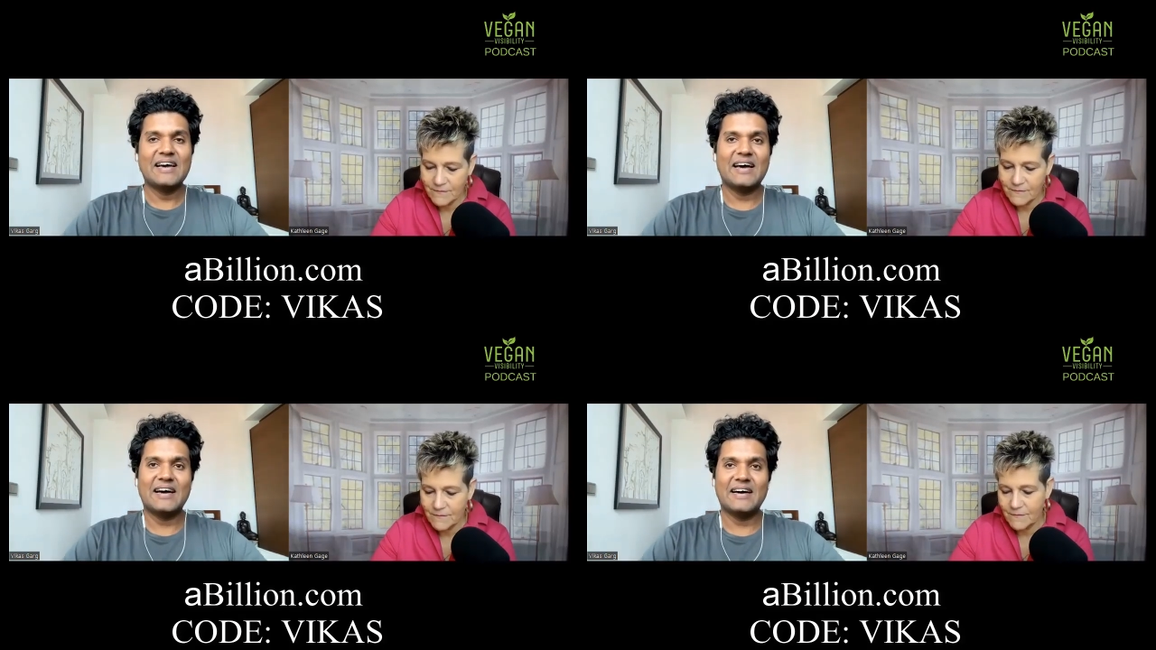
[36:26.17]

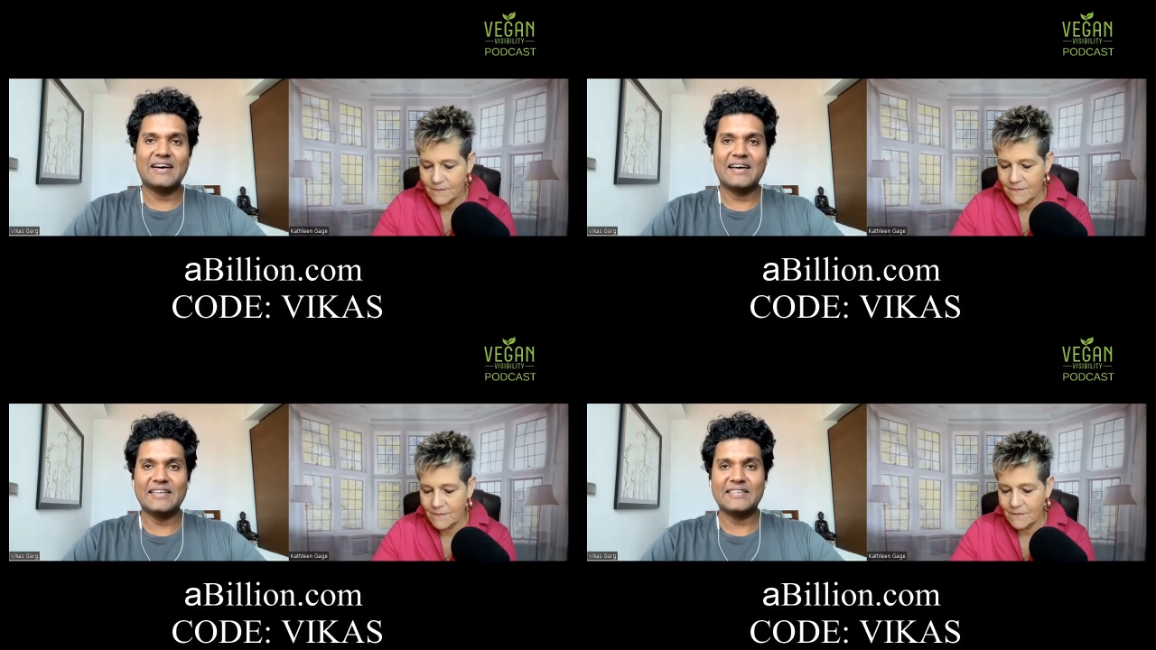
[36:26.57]

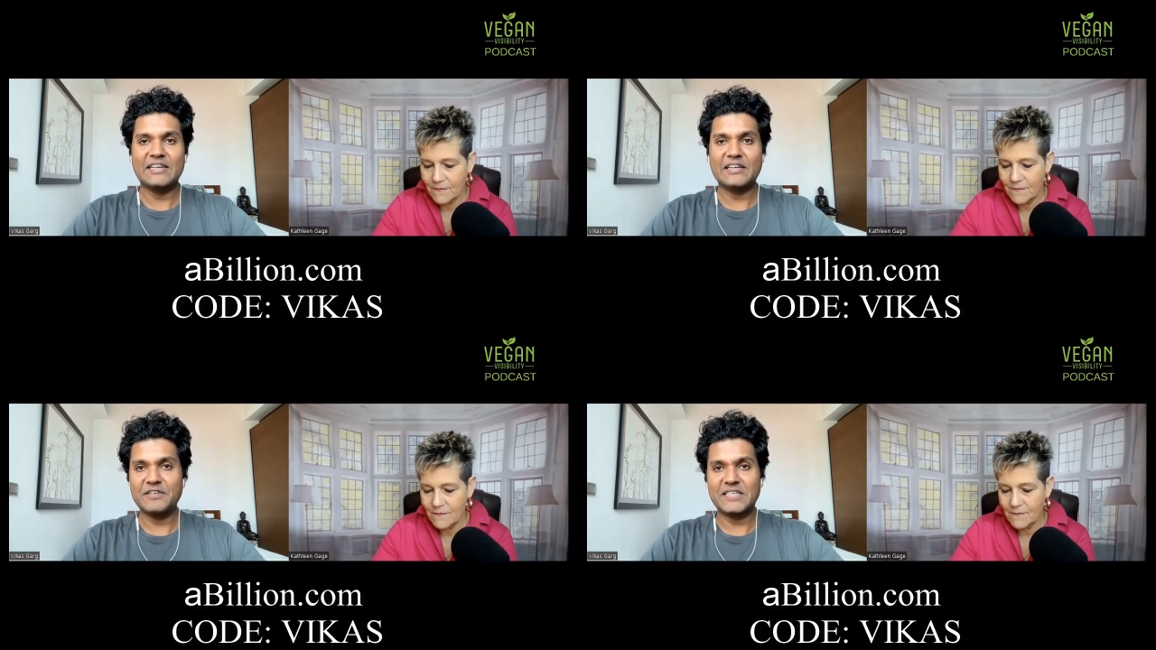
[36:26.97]
Speaker 1: uh, as an
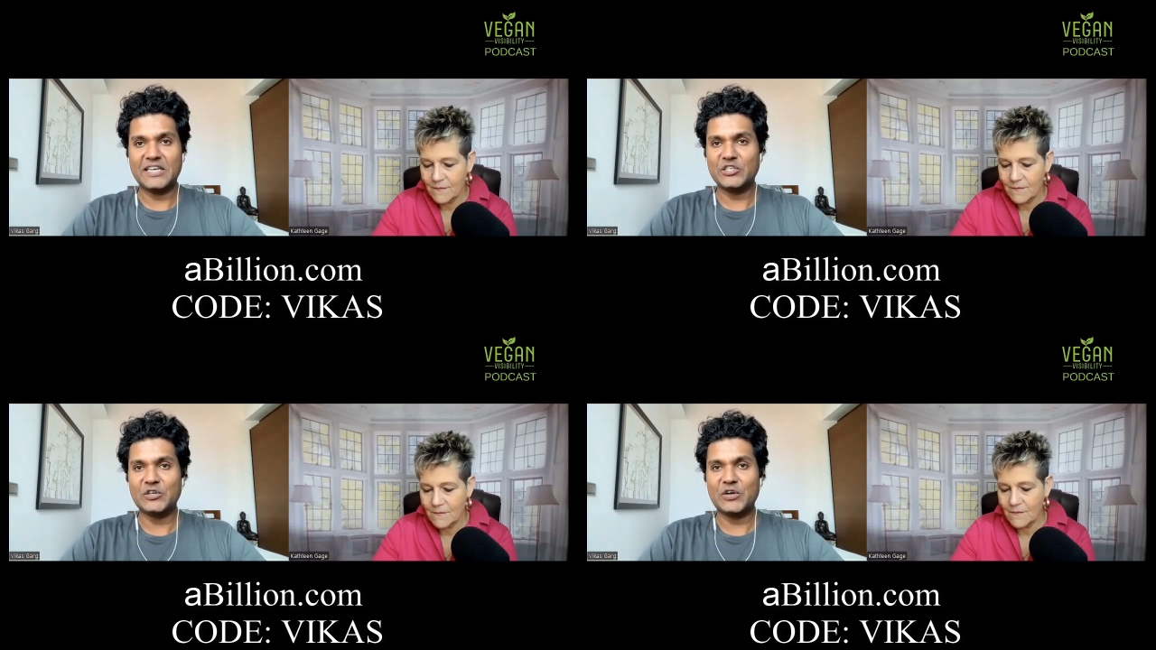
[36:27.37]

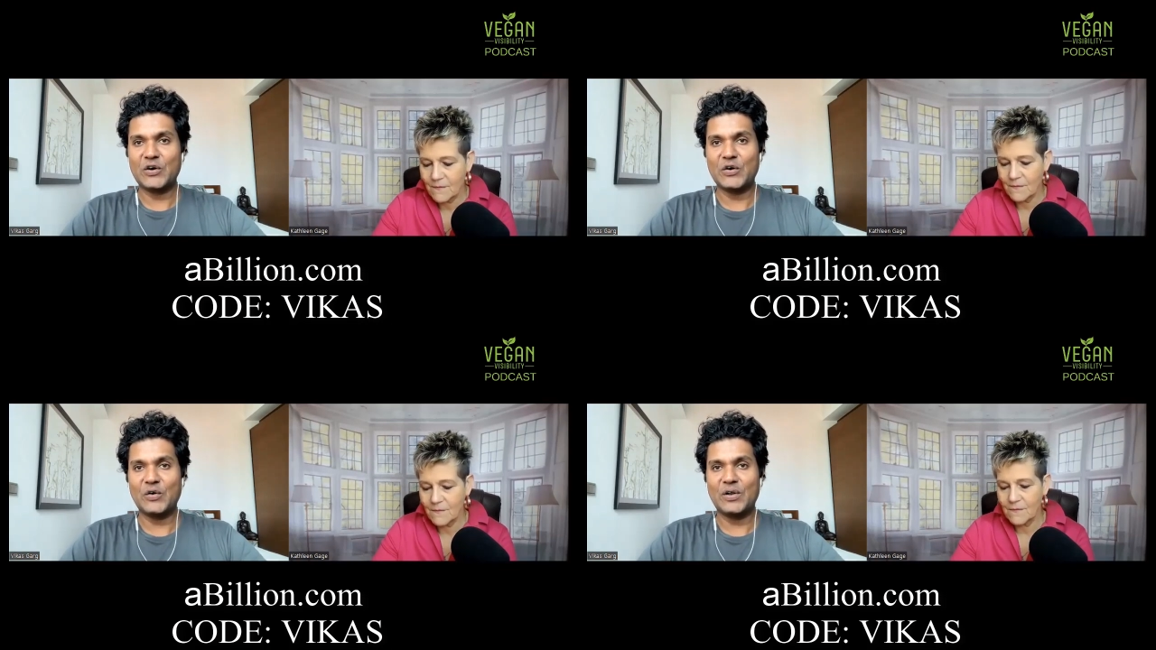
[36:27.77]
invitation
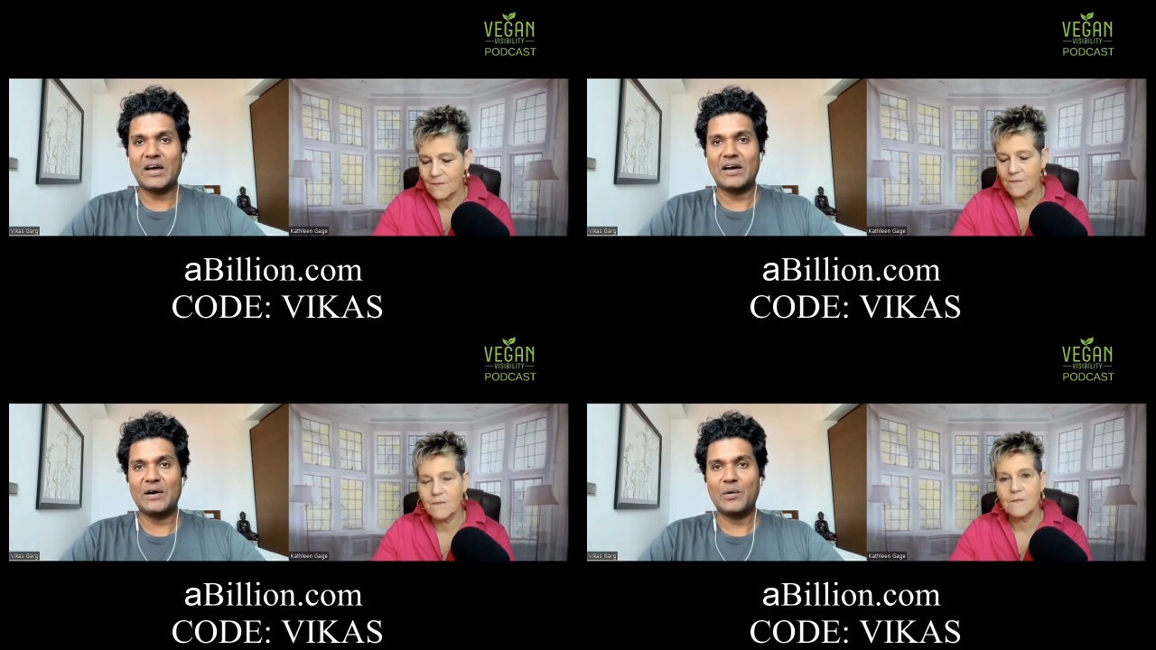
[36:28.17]
code,
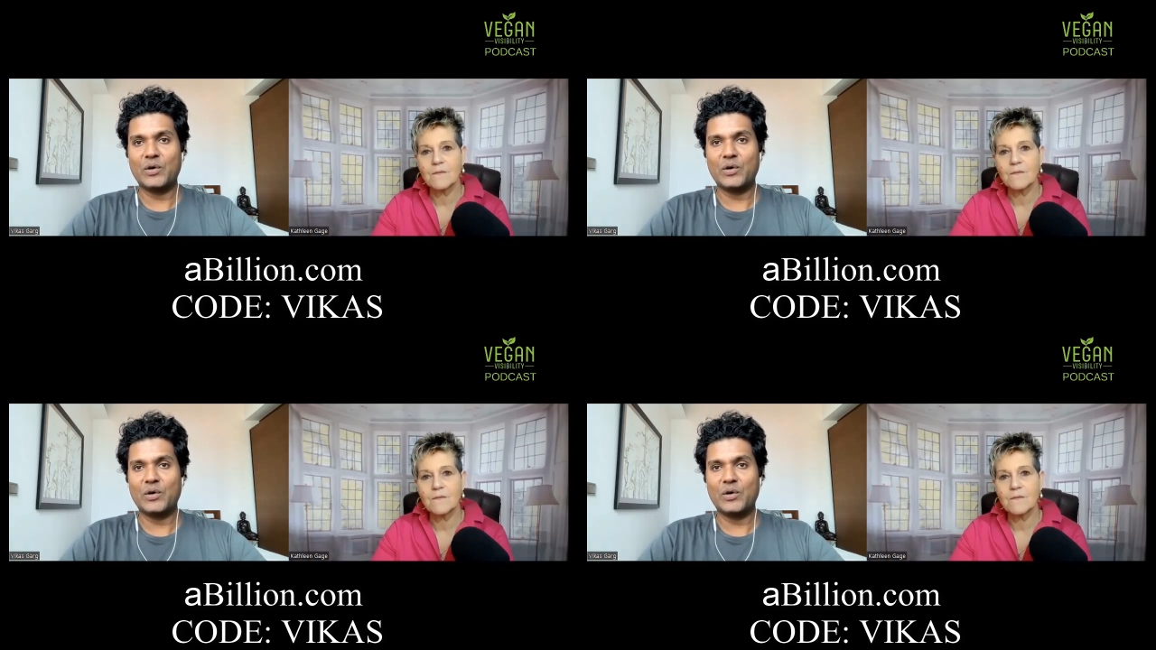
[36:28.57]
uh,